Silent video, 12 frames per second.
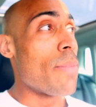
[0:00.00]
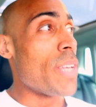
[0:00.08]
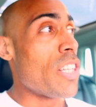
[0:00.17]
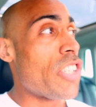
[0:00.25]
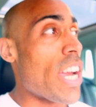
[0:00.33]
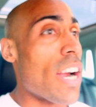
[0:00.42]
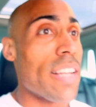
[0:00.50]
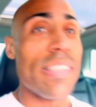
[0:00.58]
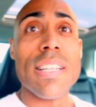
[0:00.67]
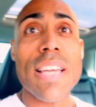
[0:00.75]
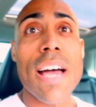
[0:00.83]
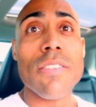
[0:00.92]
get me a chair, I
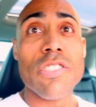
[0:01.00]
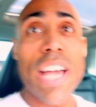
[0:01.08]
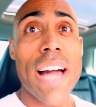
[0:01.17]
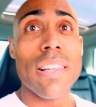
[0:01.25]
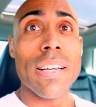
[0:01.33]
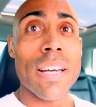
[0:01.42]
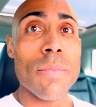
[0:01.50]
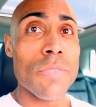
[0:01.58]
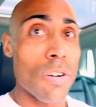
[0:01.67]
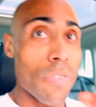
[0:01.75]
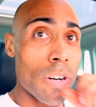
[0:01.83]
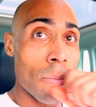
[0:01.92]
sit down, Jacqueline comes
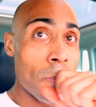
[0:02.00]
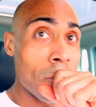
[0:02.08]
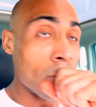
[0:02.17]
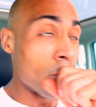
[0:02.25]
over,